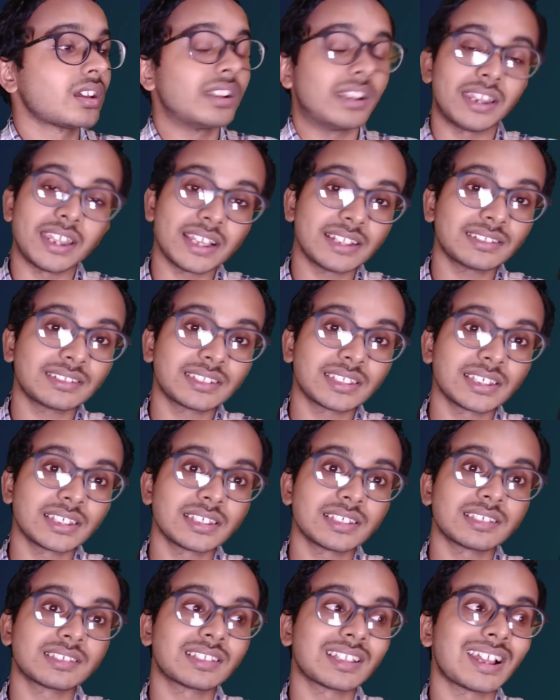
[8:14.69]
Next thing
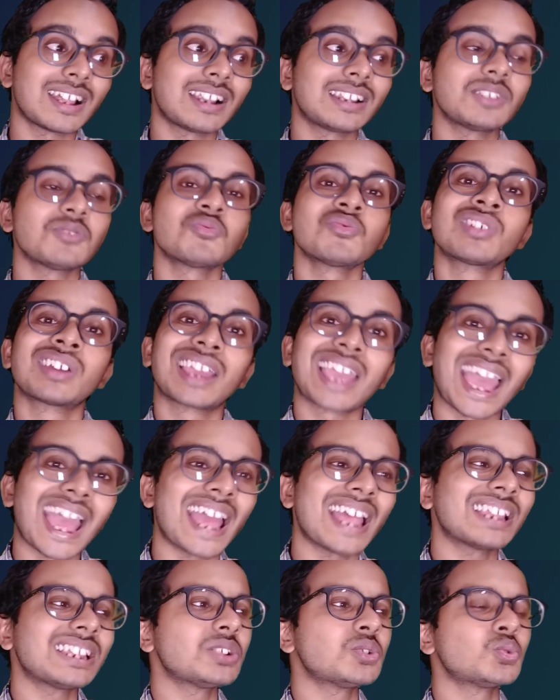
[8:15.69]
is that you
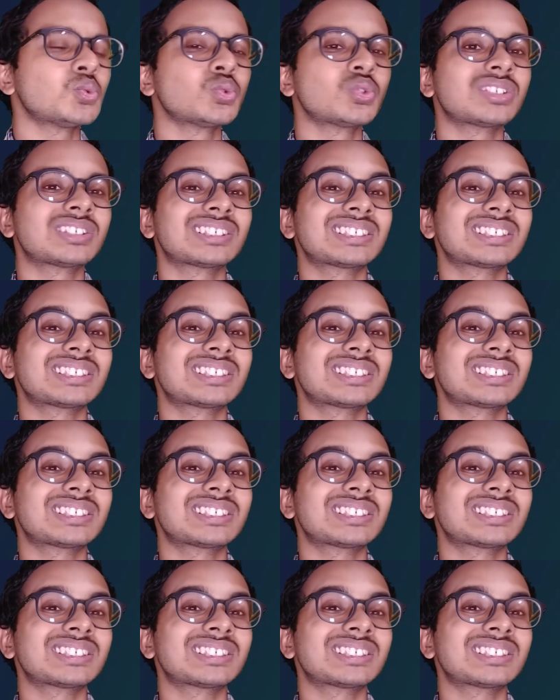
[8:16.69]
can use